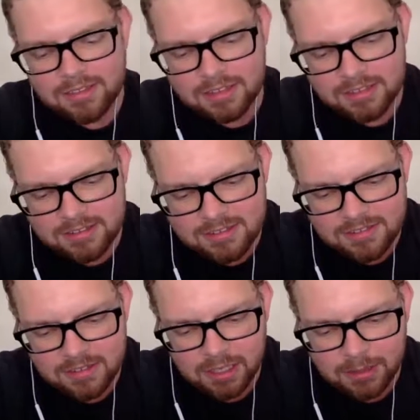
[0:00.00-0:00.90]

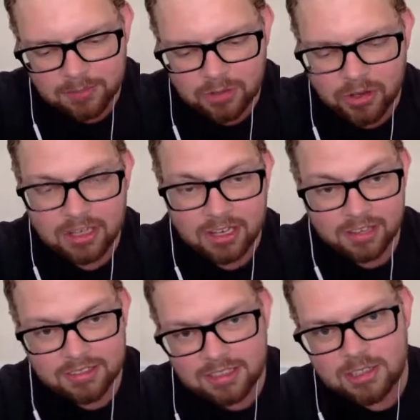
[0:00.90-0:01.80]
it's great, and
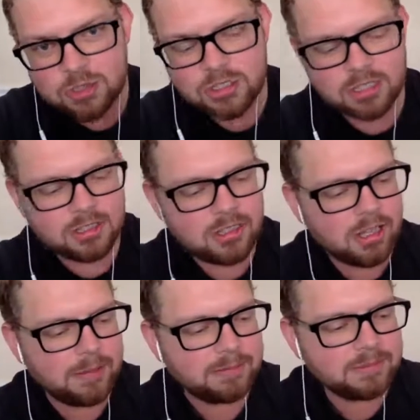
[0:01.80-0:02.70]
I think you should
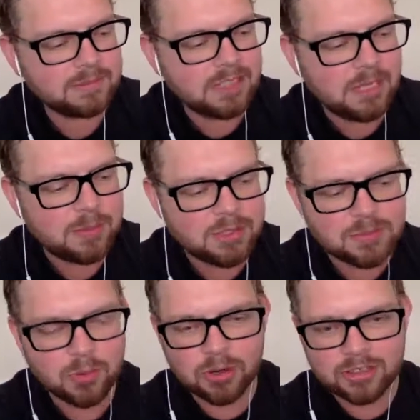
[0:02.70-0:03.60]
keep
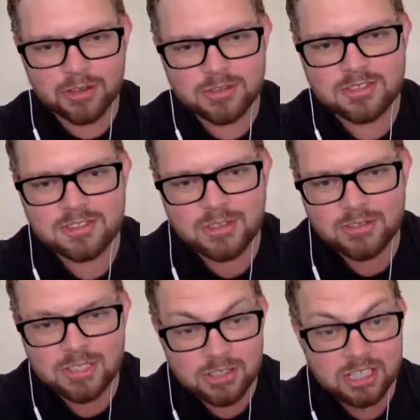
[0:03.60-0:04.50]
exploring those
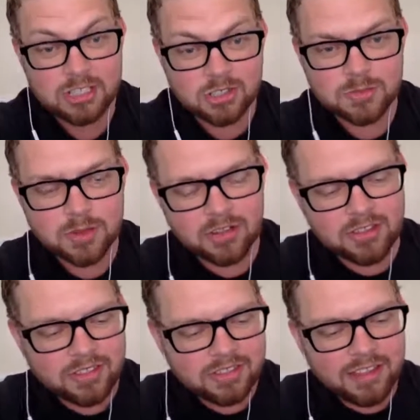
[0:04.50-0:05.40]
intersections, because
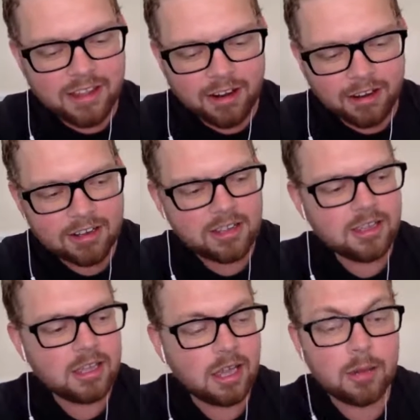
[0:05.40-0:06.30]
I think they are
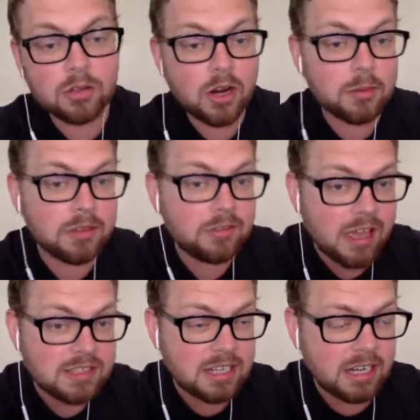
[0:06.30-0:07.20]
incredibly
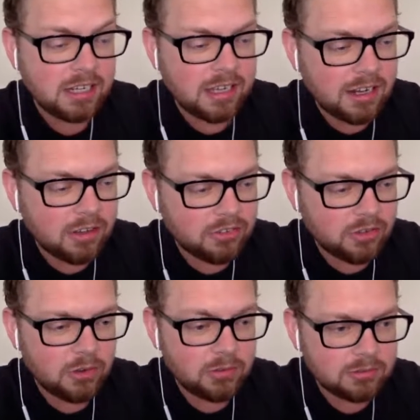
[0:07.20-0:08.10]
fascinating and
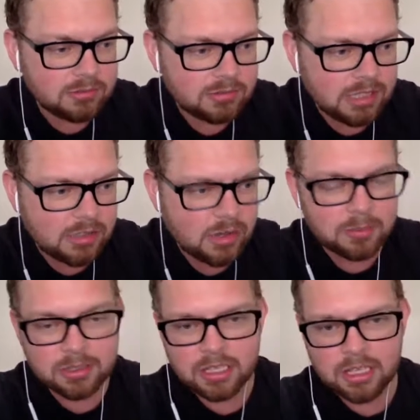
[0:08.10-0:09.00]
also
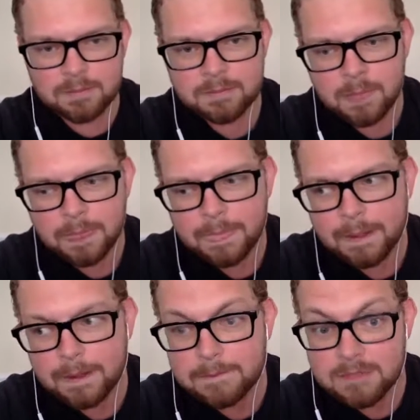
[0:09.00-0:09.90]
incredibly
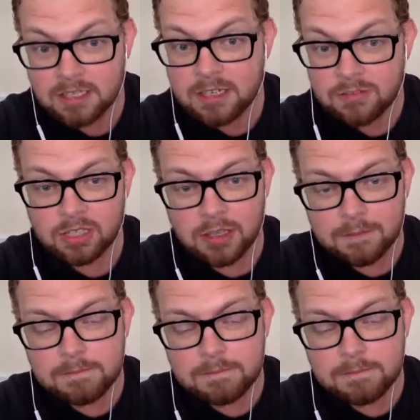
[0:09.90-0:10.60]
significant,